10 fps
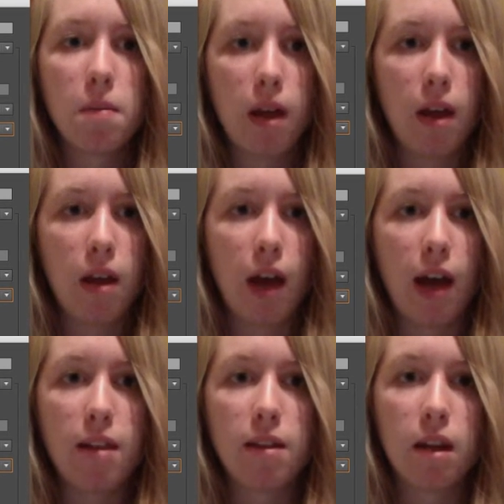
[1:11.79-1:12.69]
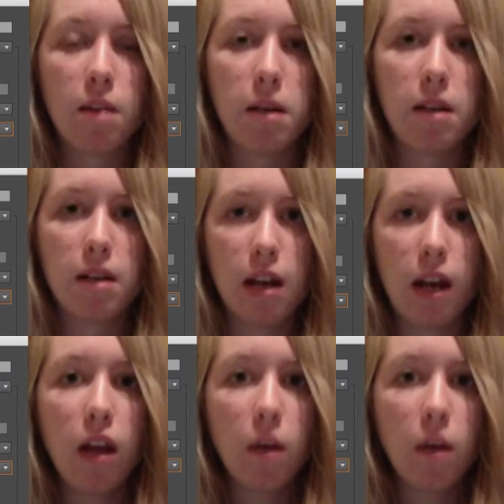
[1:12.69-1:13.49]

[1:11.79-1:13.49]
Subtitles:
and the height is going to be 1080,